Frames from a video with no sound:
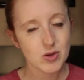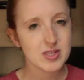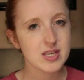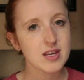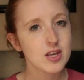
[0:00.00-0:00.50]
So
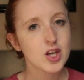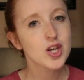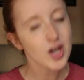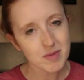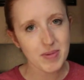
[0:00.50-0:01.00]
it's a
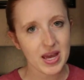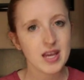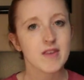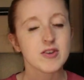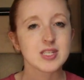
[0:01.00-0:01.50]
good
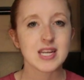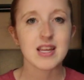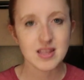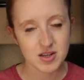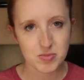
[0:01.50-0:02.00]
pick if you're
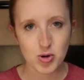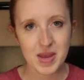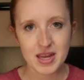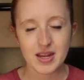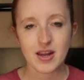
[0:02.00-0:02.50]
staying Little
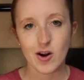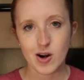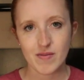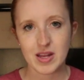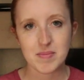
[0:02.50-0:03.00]
Mermaid at
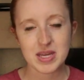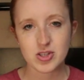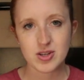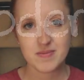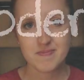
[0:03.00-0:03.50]
Art of
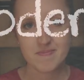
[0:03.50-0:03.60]
Animation.